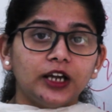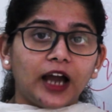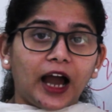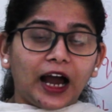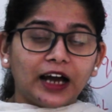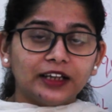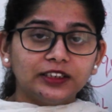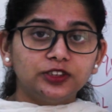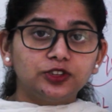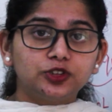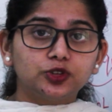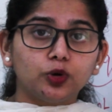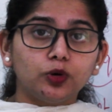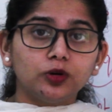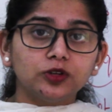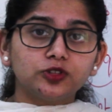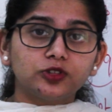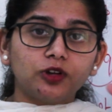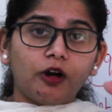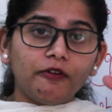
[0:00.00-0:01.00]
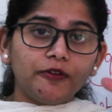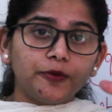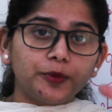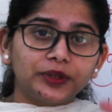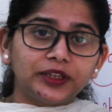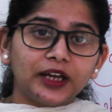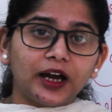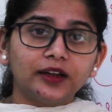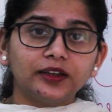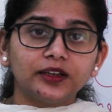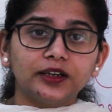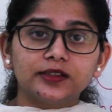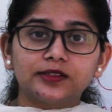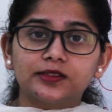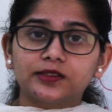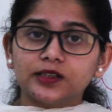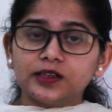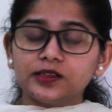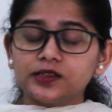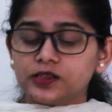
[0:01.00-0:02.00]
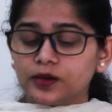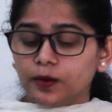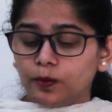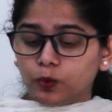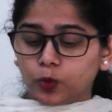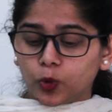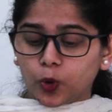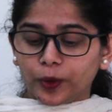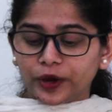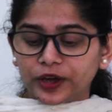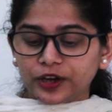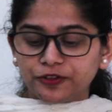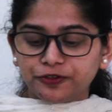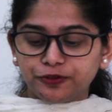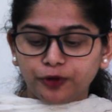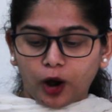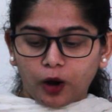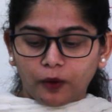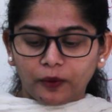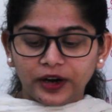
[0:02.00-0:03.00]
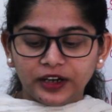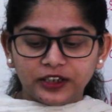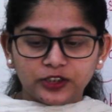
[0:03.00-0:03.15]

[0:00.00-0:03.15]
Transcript: As it's so soft, with that it's just moving forward.